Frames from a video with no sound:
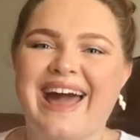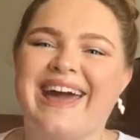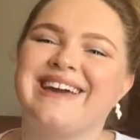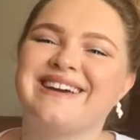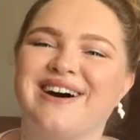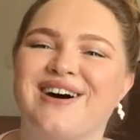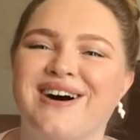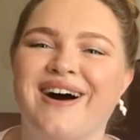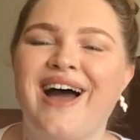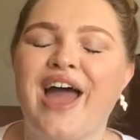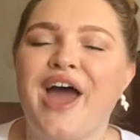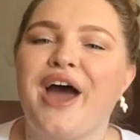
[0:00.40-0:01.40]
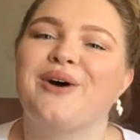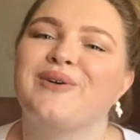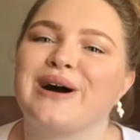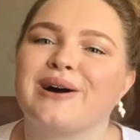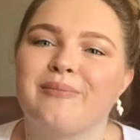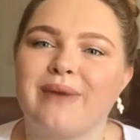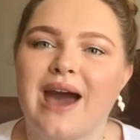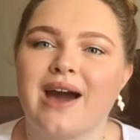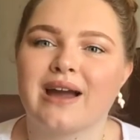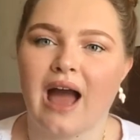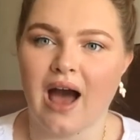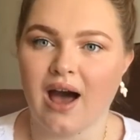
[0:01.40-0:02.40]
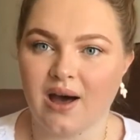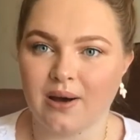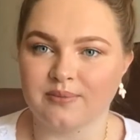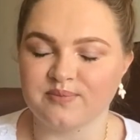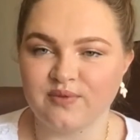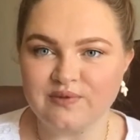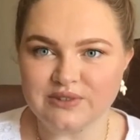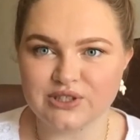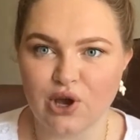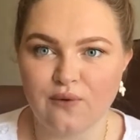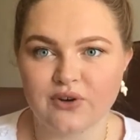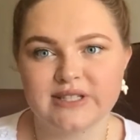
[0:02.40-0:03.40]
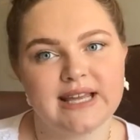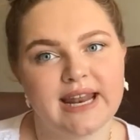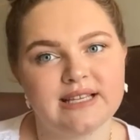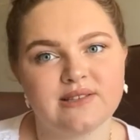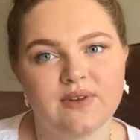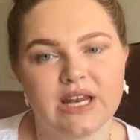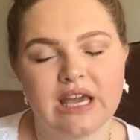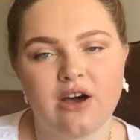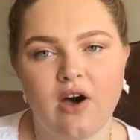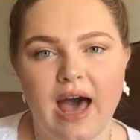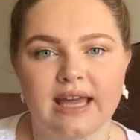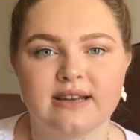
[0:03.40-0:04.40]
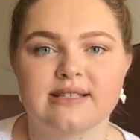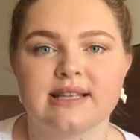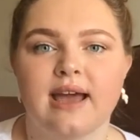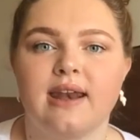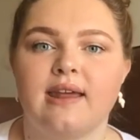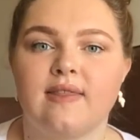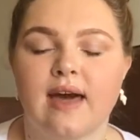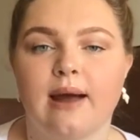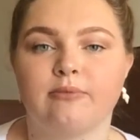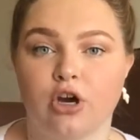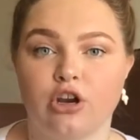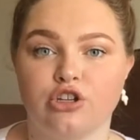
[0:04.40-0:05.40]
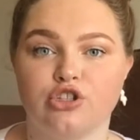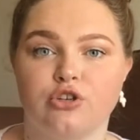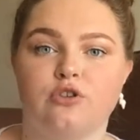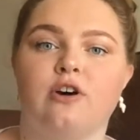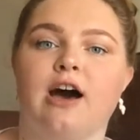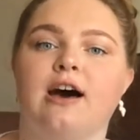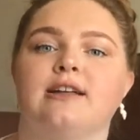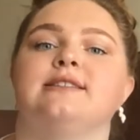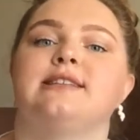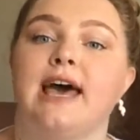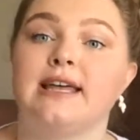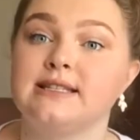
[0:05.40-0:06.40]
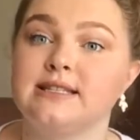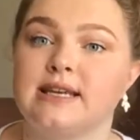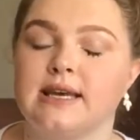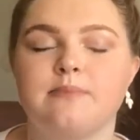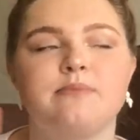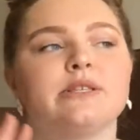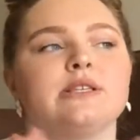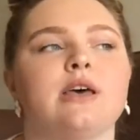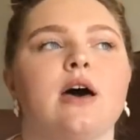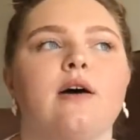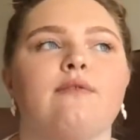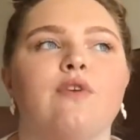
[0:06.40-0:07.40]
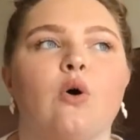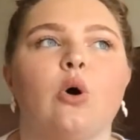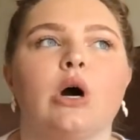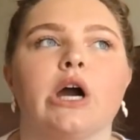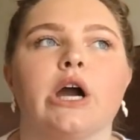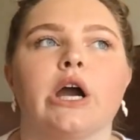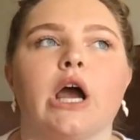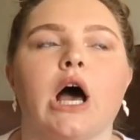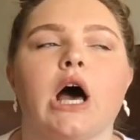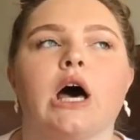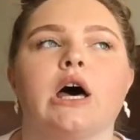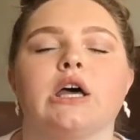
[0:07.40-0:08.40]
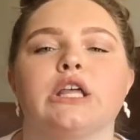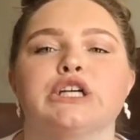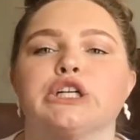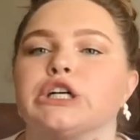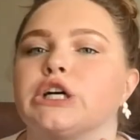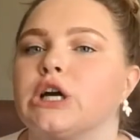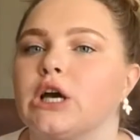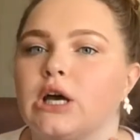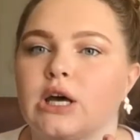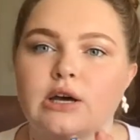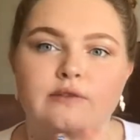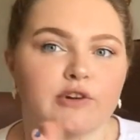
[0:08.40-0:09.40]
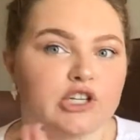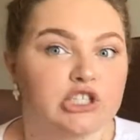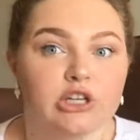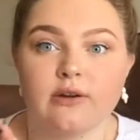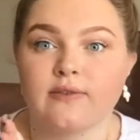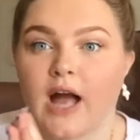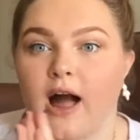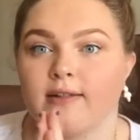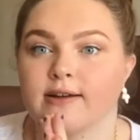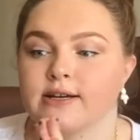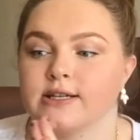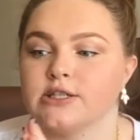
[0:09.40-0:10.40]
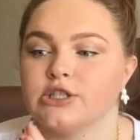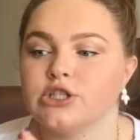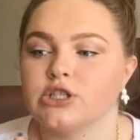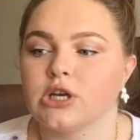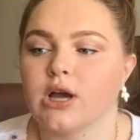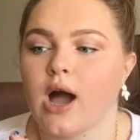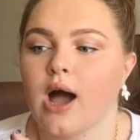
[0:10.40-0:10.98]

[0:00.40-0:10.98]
Hey y'all, welcome back. So for today's video, I decided that I'm going to do 10 tips for your first year of college.